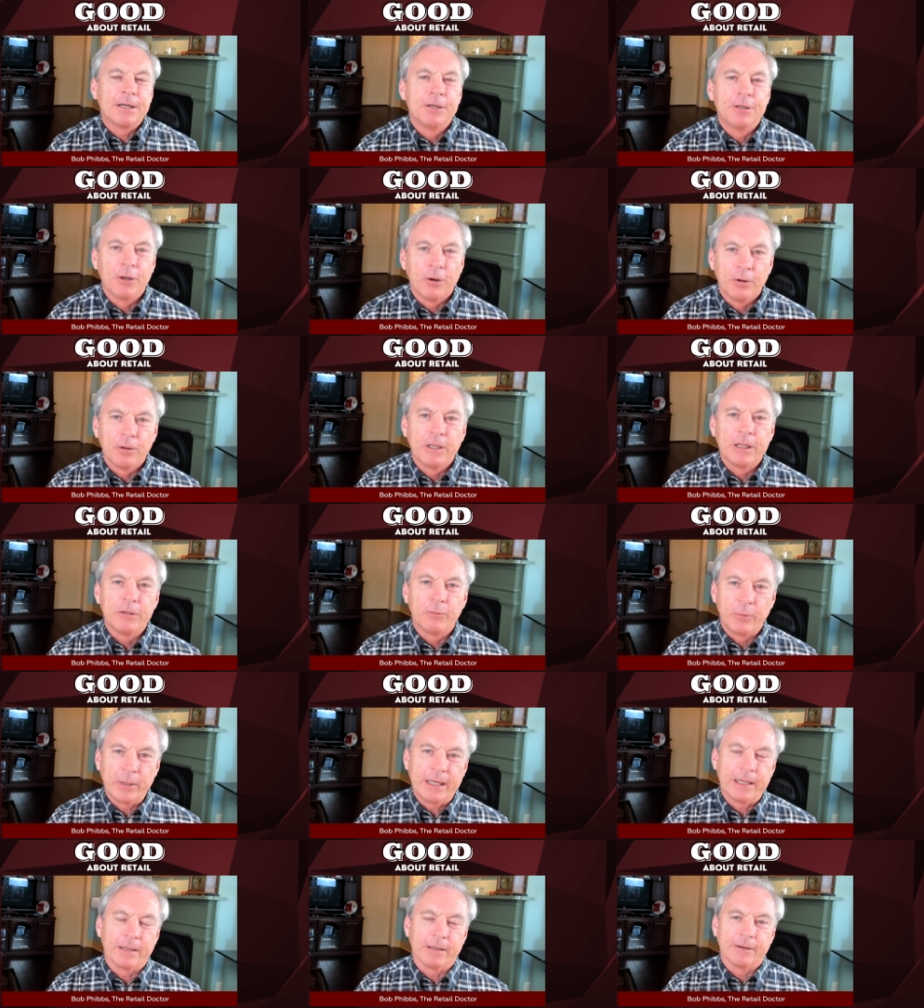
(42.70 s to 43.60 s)
Nolan
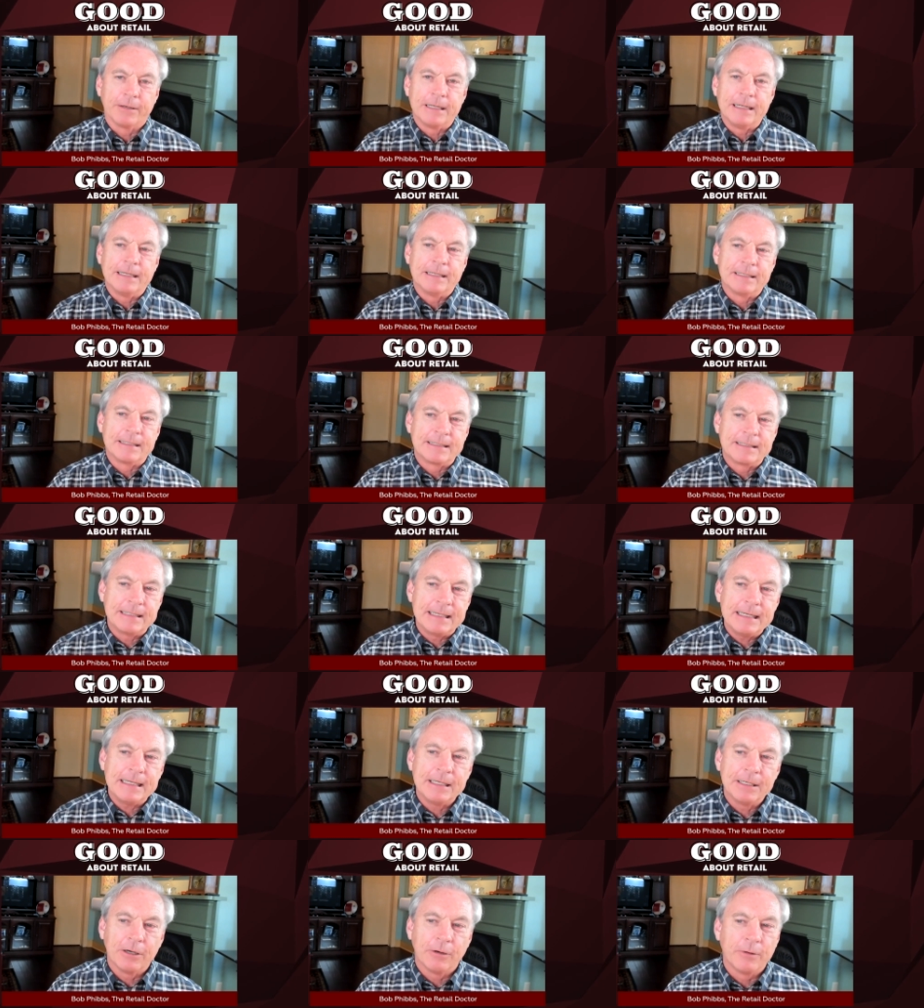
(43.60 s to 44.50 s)
Wheeler. He is
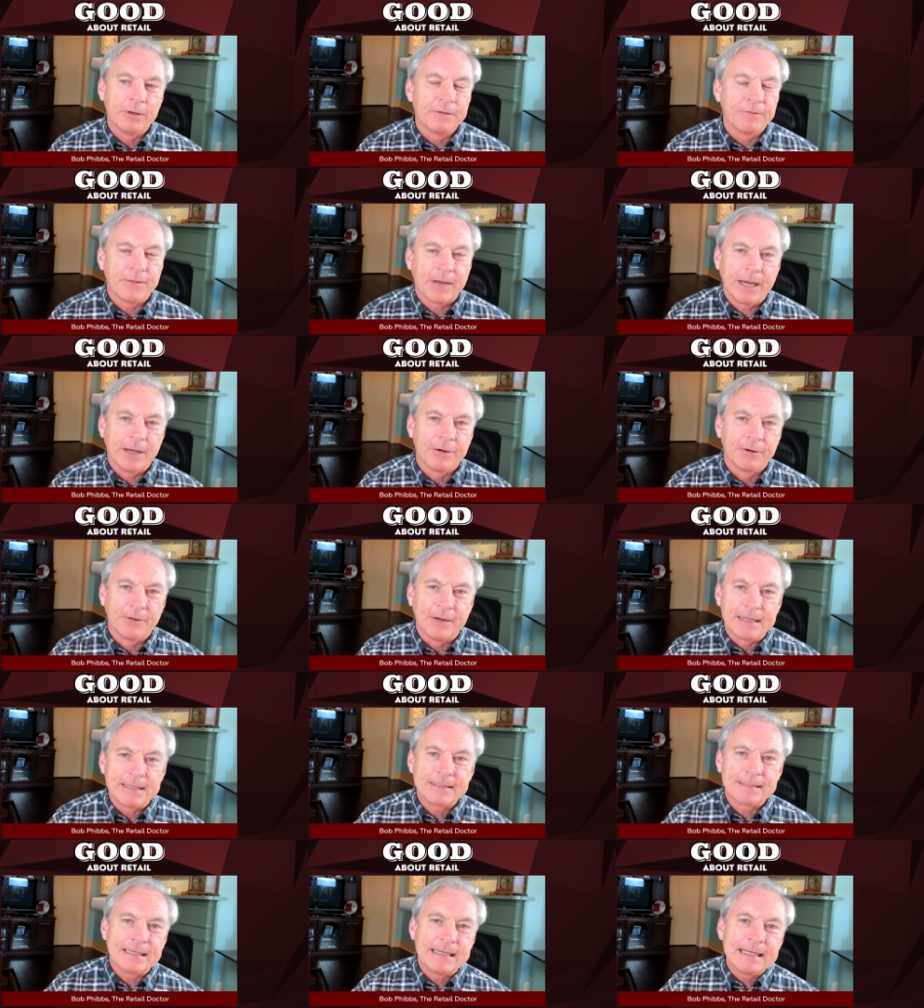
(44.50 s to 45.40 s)
CEO and founder
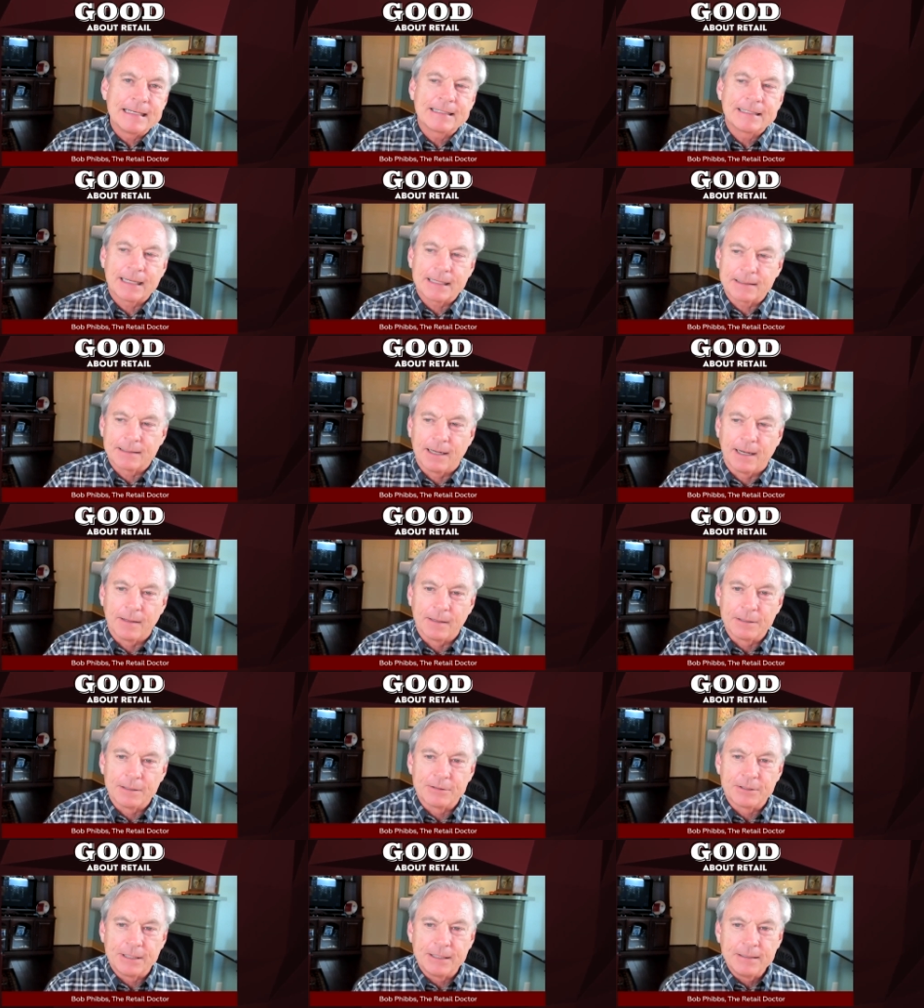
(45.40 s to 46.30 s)
at SYNQ
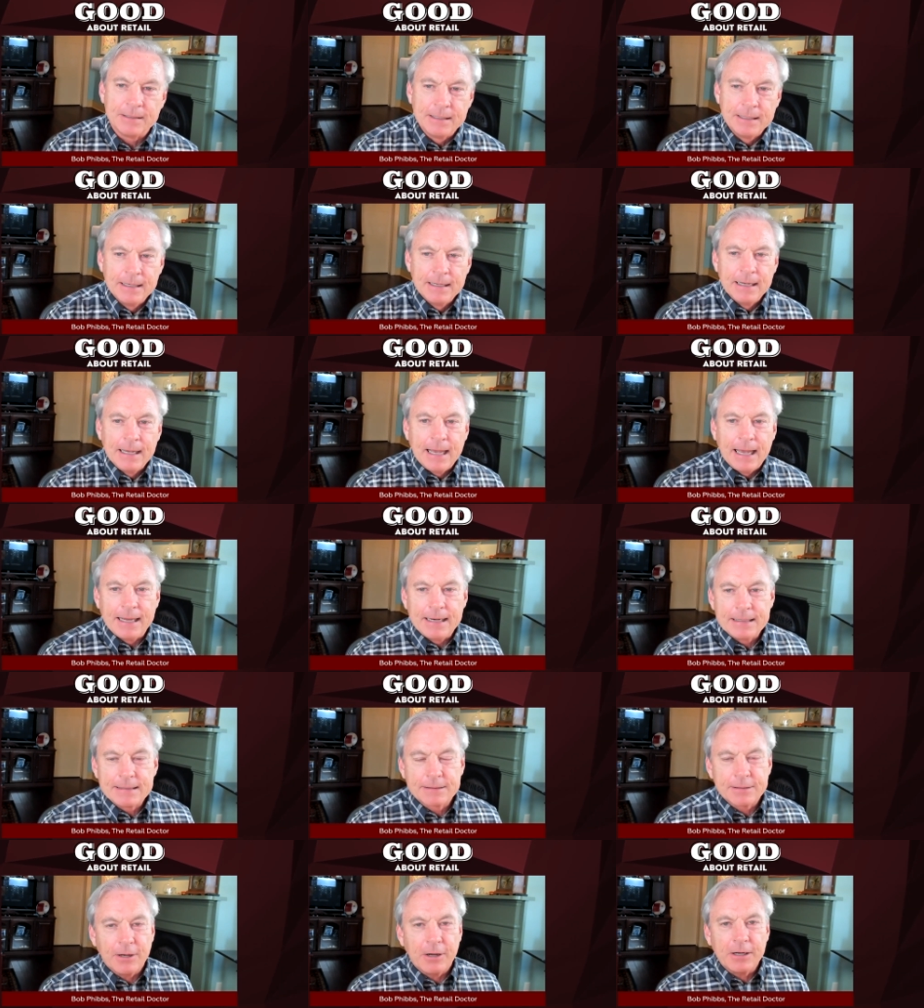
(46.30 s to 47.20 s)
Technology, and
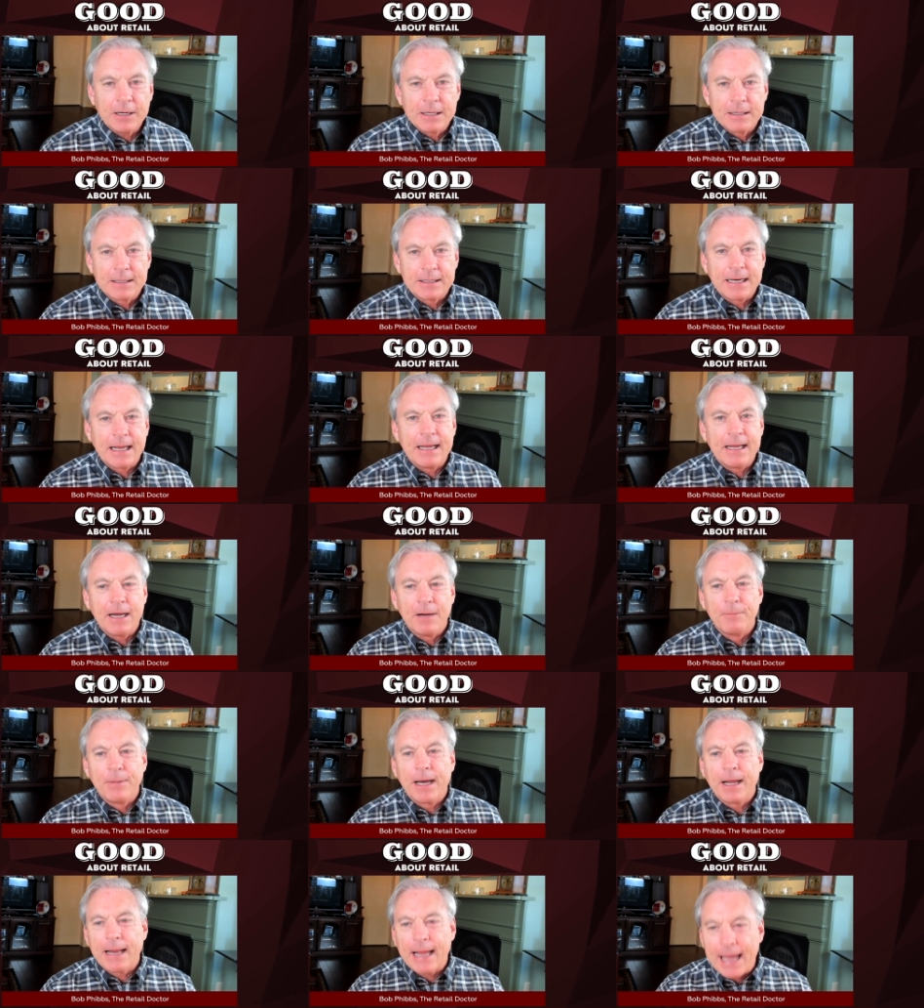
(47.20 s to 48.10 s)
he's talking today
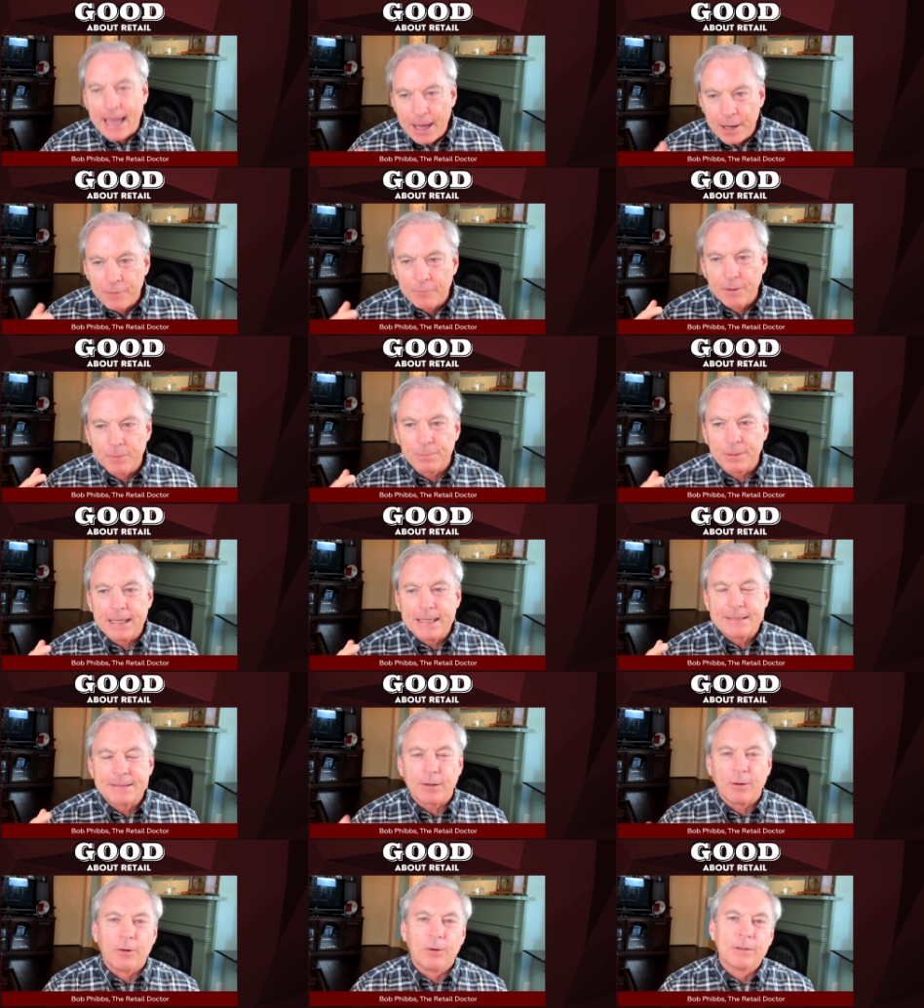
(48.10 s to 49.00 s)
about how to
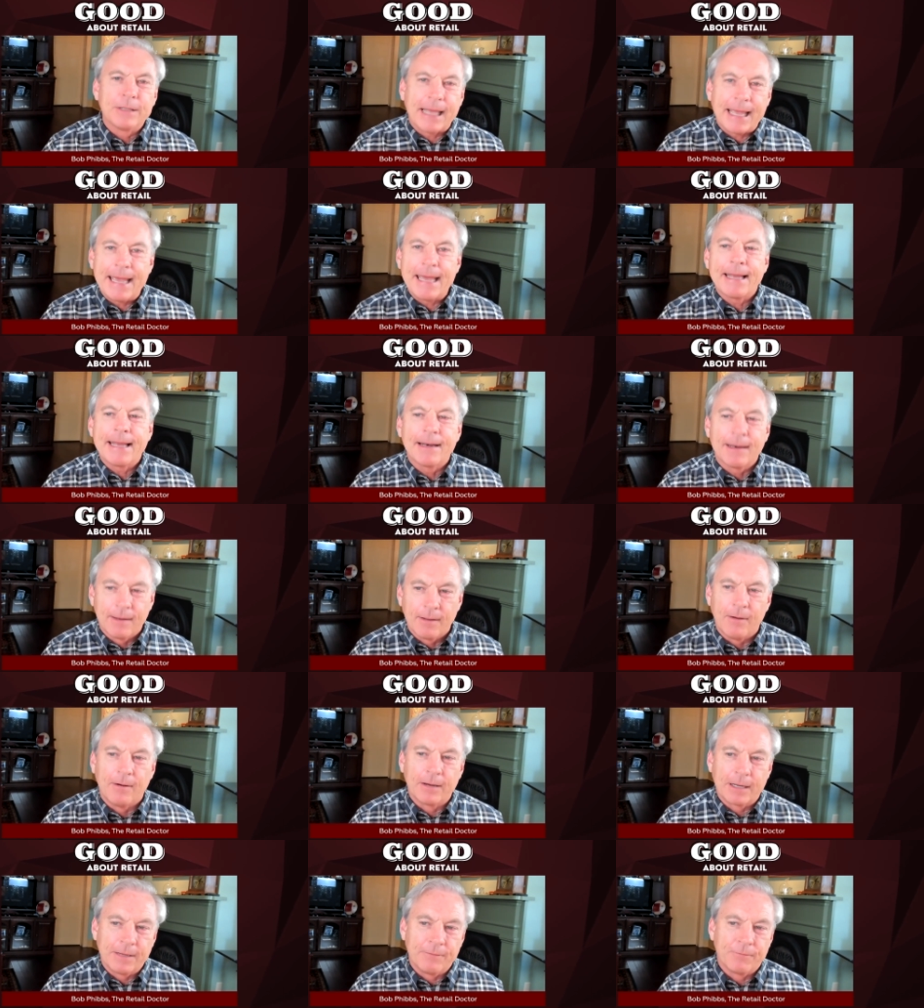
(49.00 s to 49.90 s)
replace old
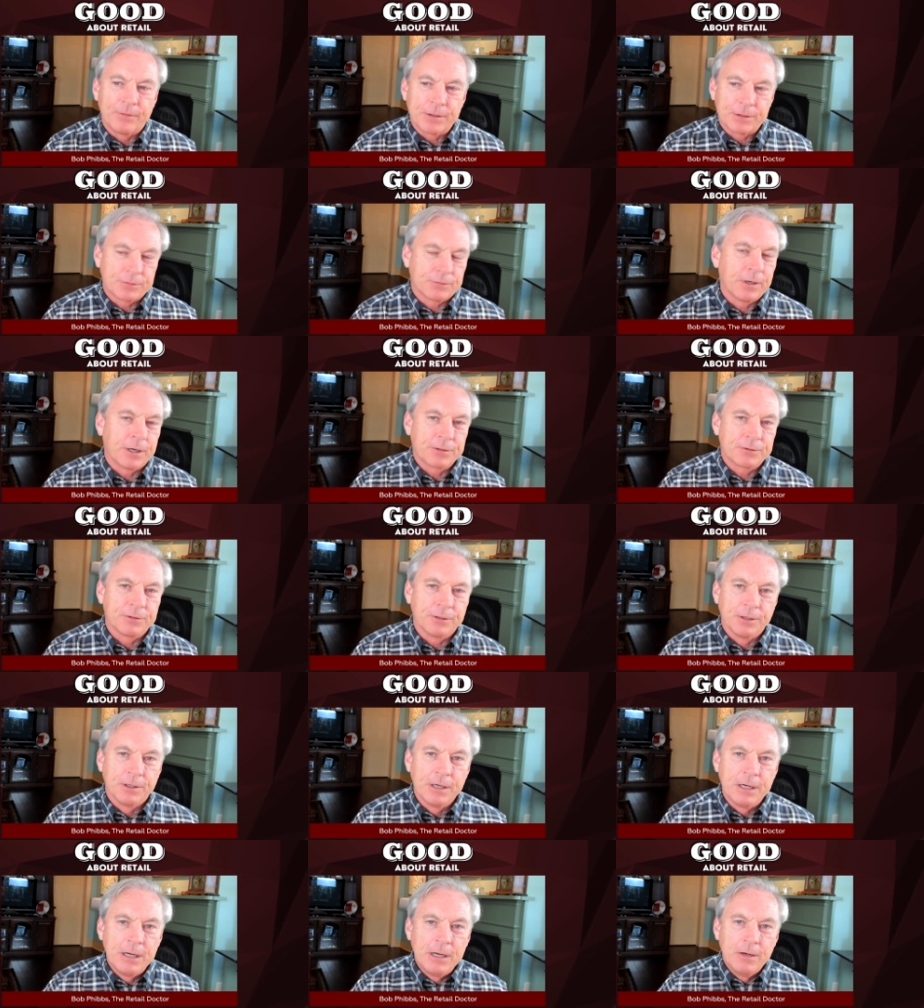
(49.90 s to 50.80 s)
analog infrastructure